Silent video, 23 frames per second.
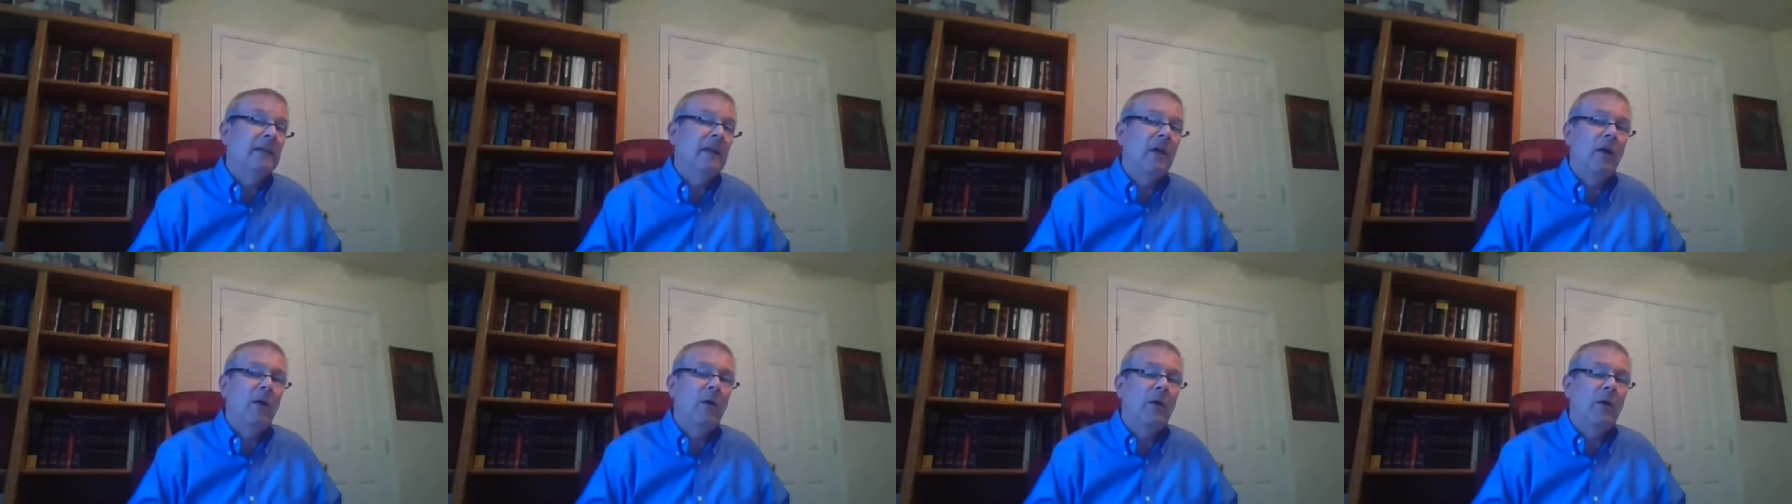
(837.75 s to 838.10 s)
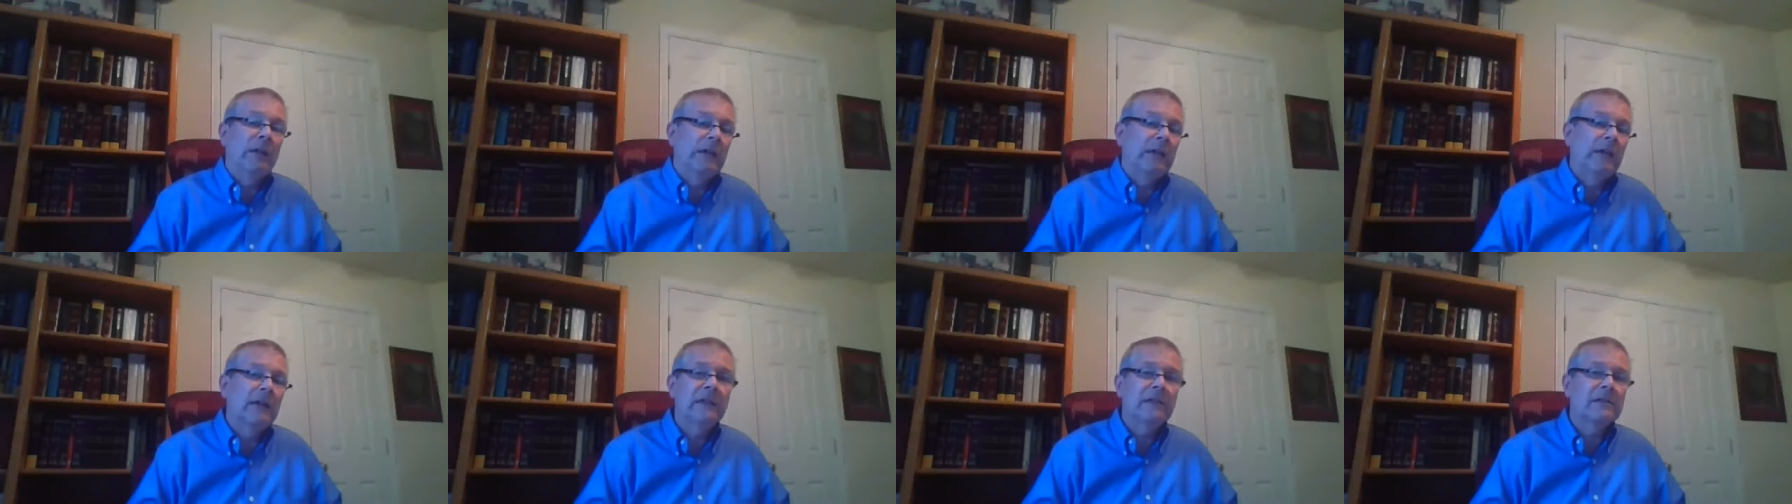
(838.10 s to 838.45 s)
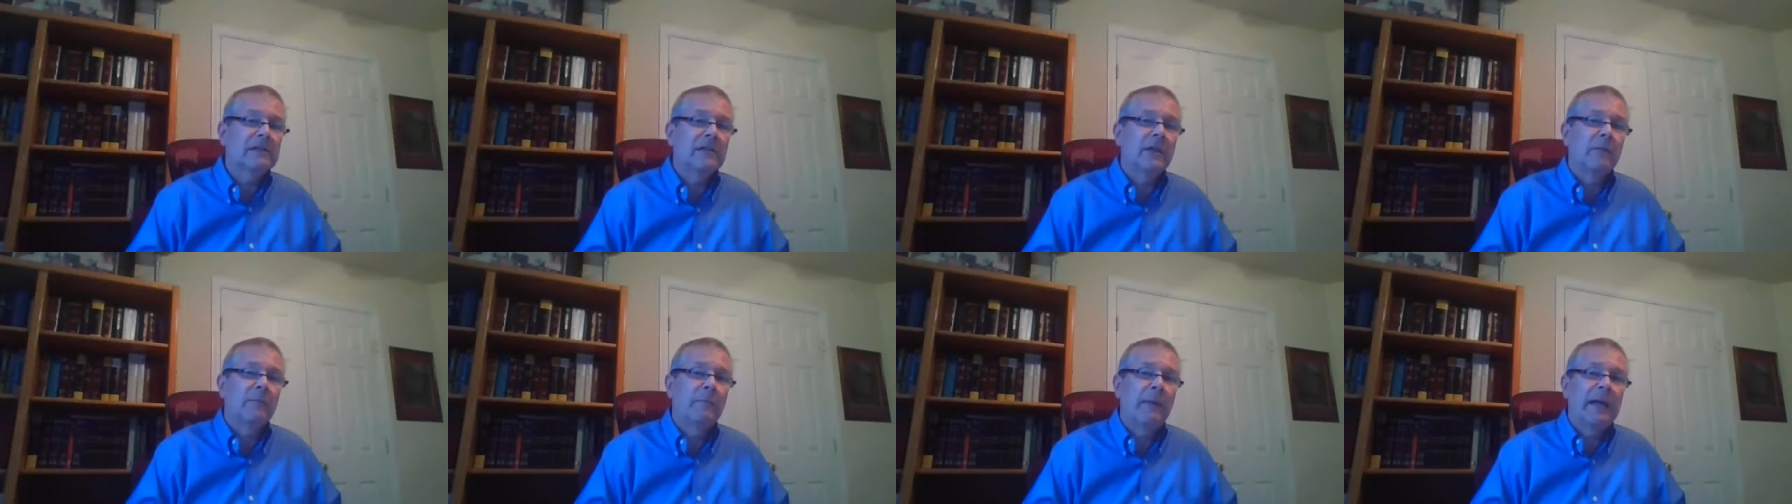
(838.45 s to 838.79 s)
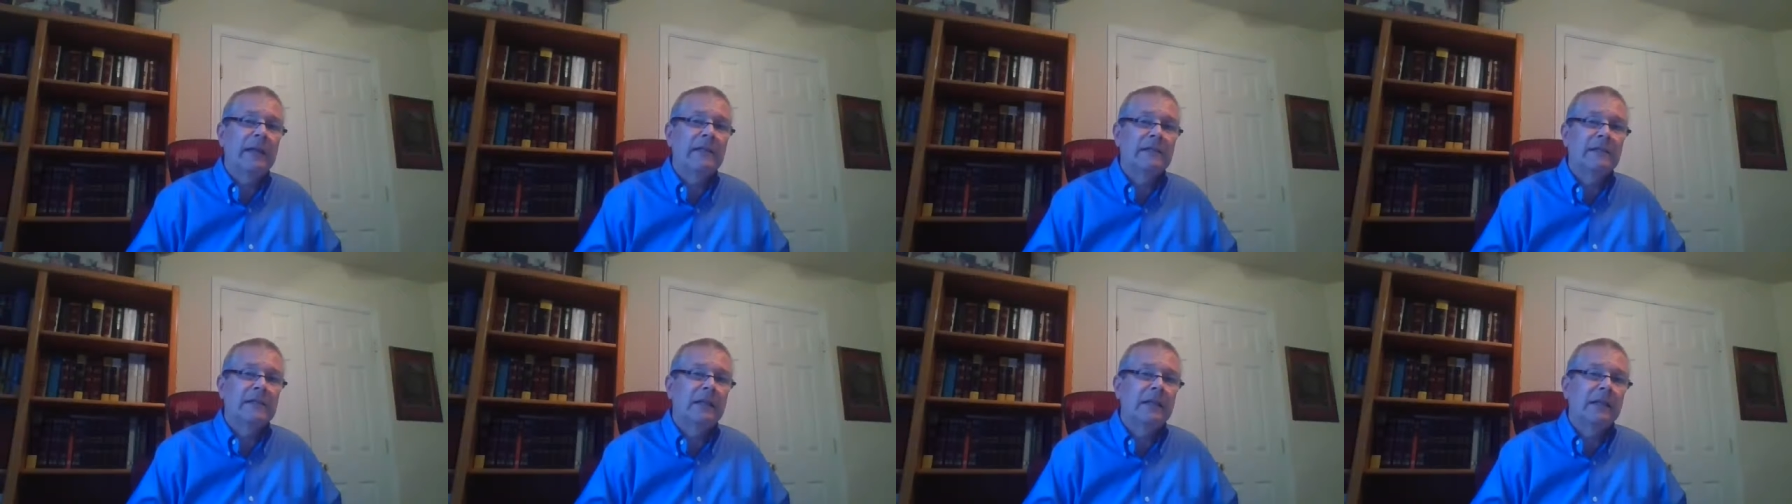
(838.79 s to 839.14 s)
though at least they're
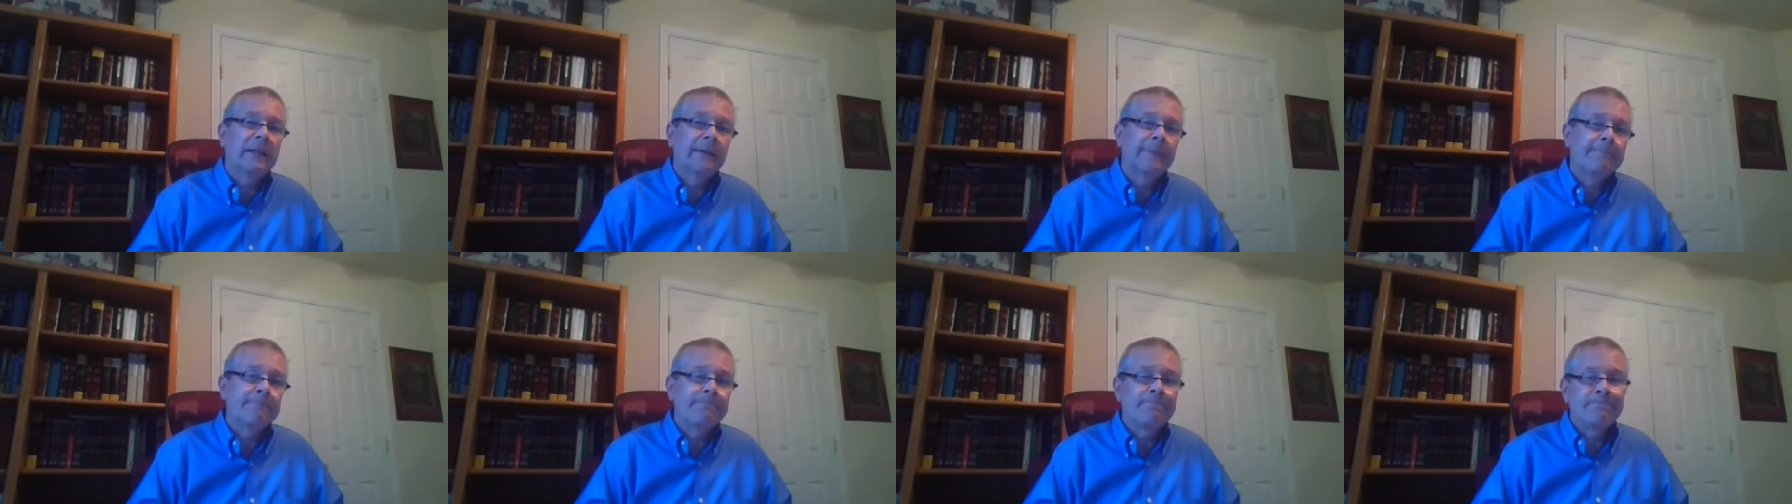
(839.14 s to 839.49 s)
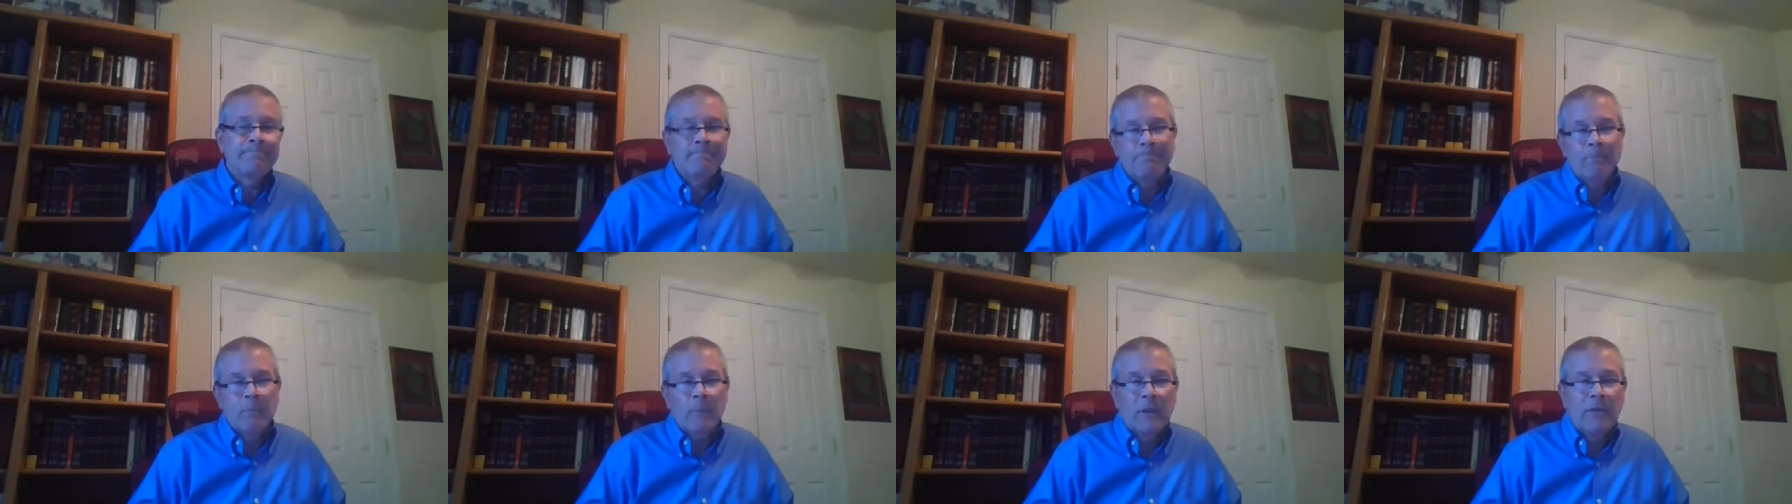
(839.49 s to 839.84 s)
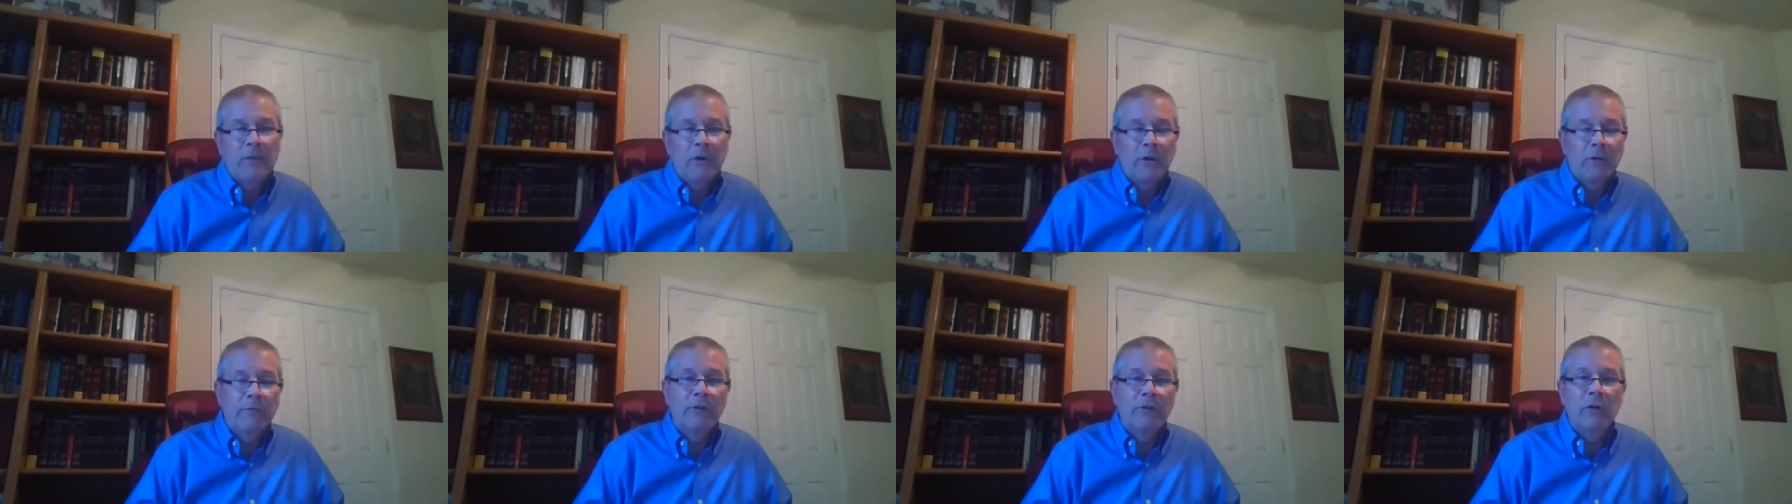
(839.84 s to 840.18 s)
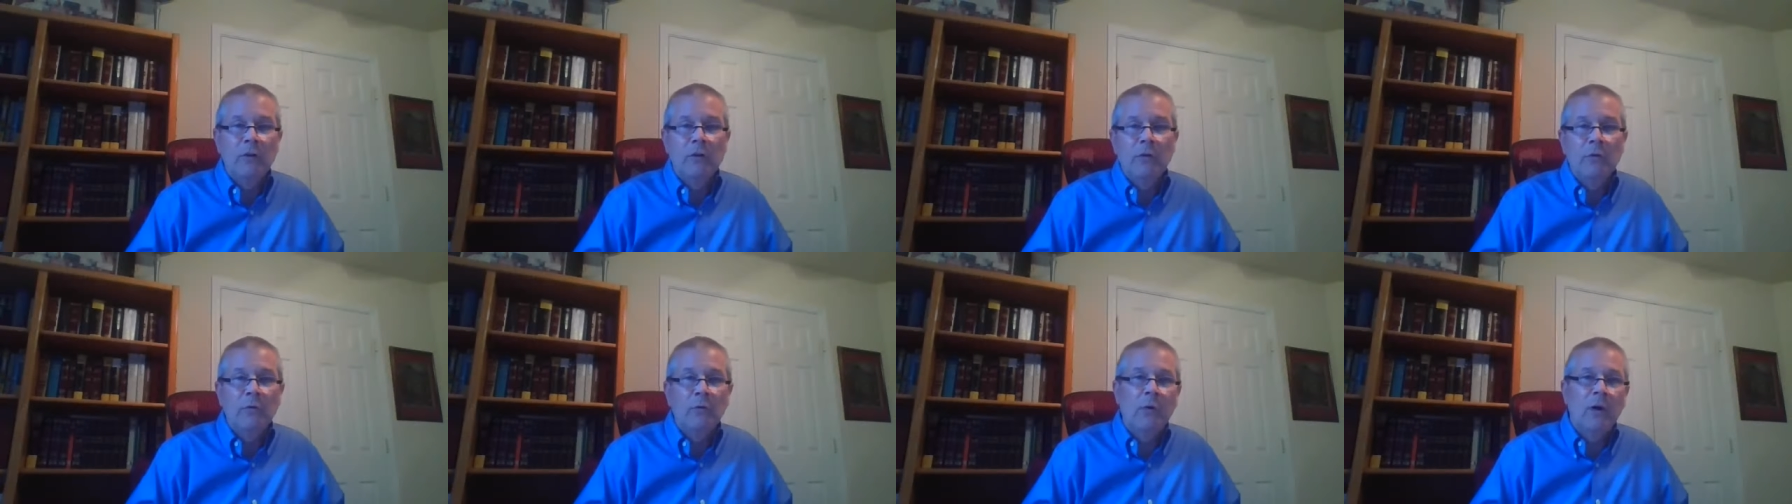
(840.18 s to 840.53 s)
basing their
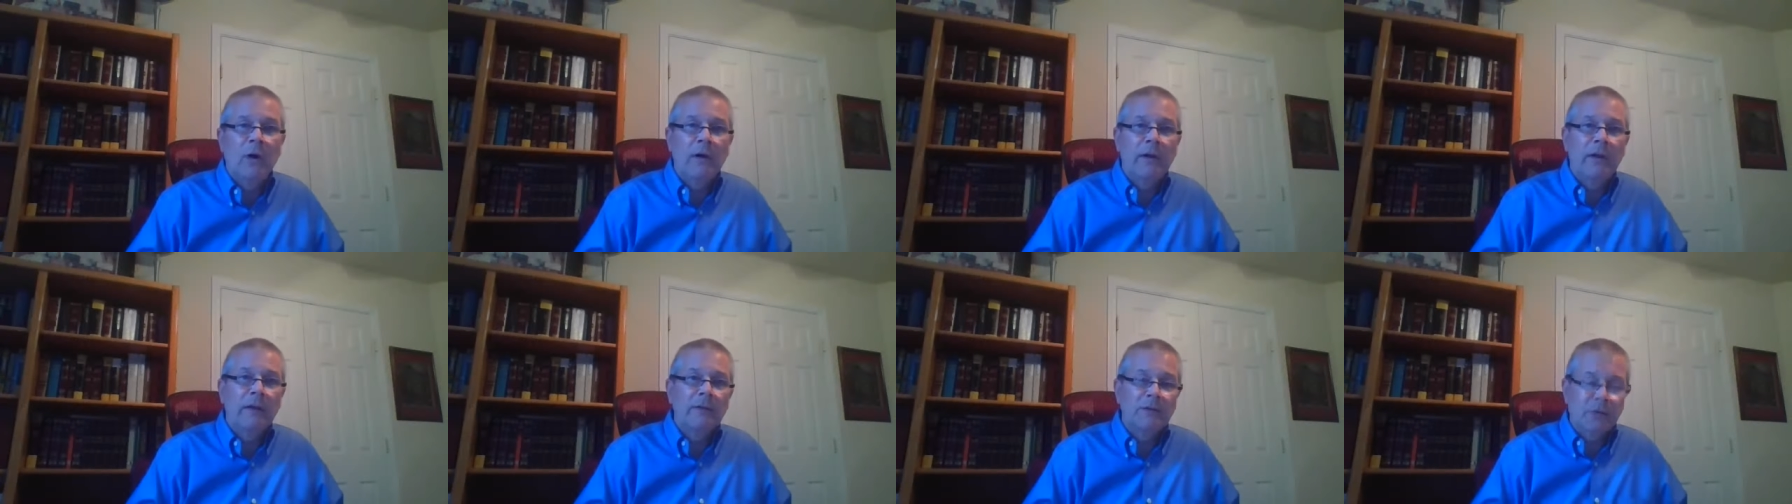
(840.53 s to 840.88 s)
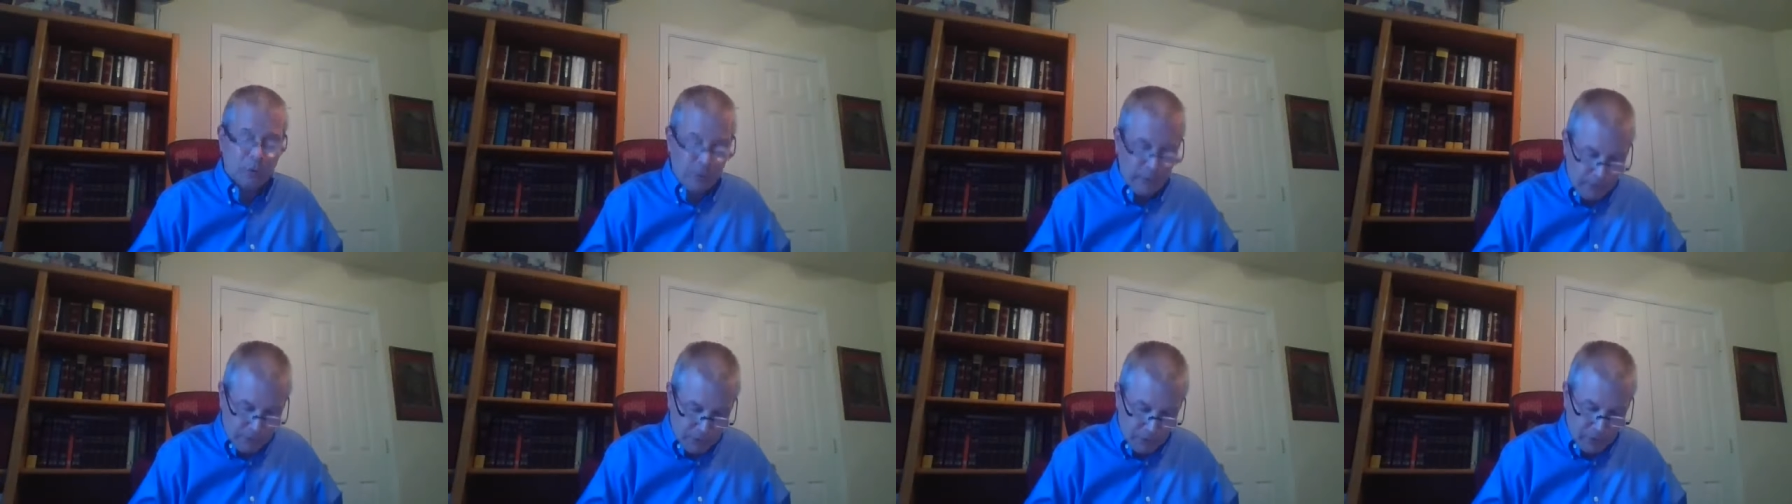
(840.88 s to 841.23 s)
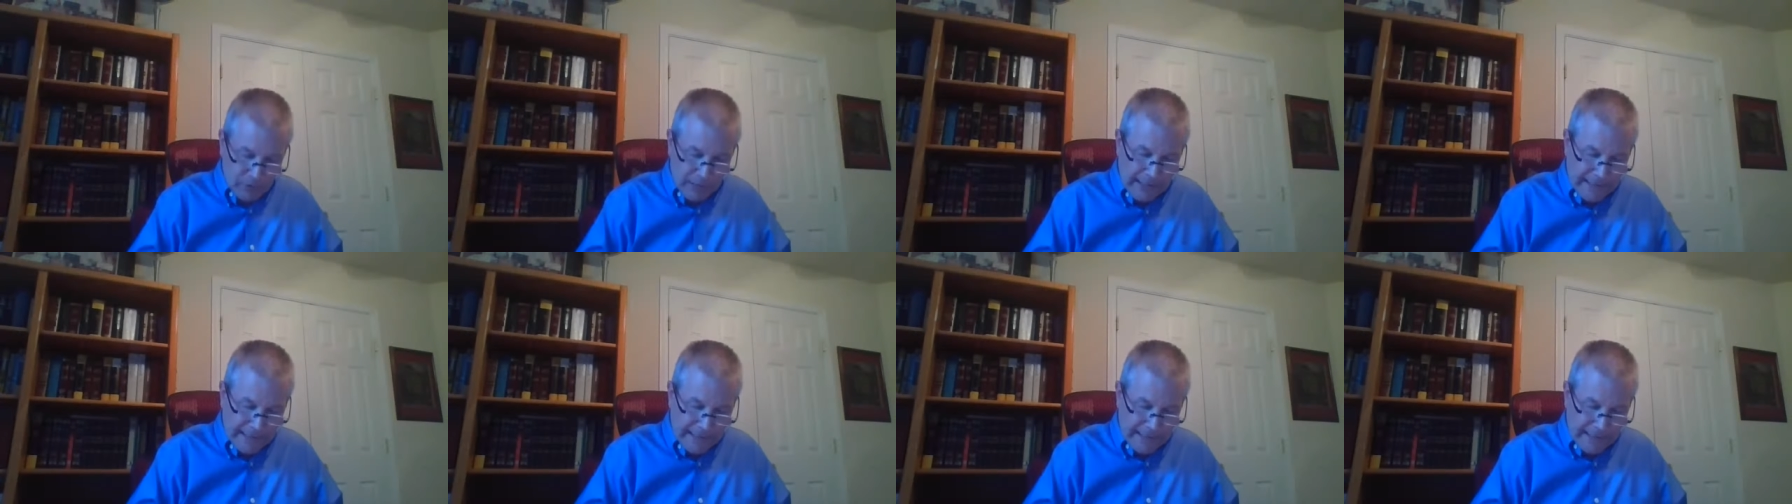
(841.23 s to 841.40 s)
view on a scriptural